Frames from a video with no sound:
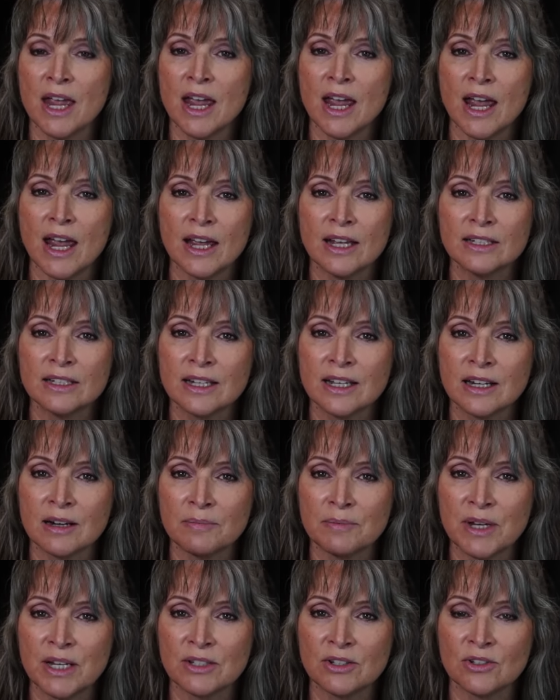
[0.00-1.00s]
And to get
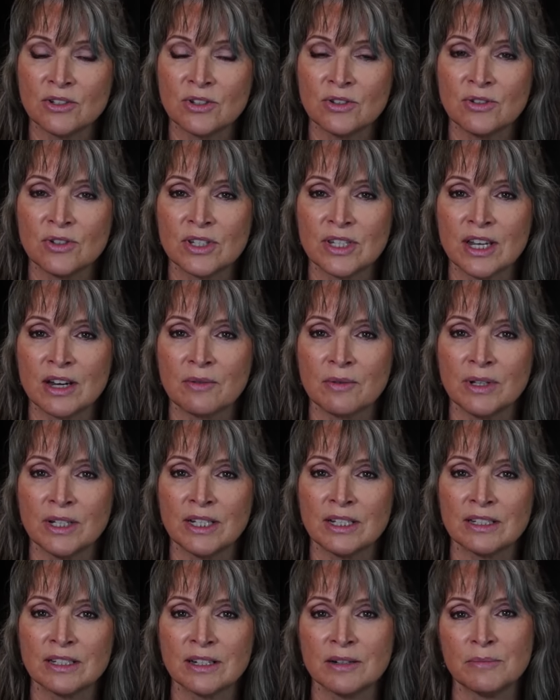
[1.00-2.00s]
updates as soon as they're
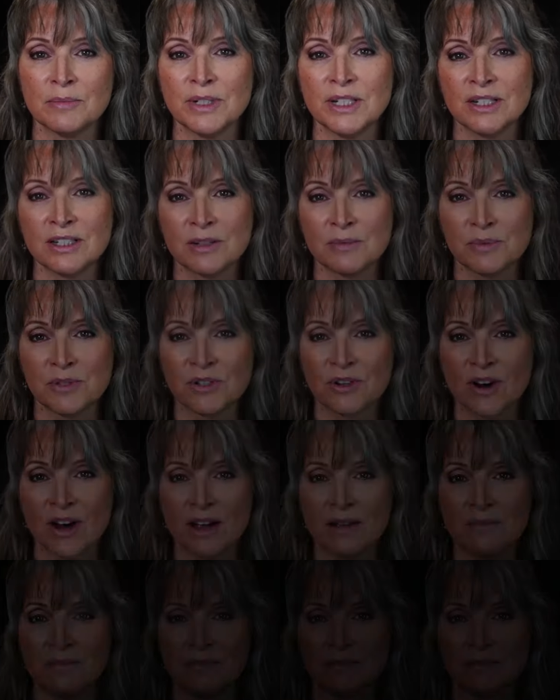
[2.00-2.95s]
released, please subscribe.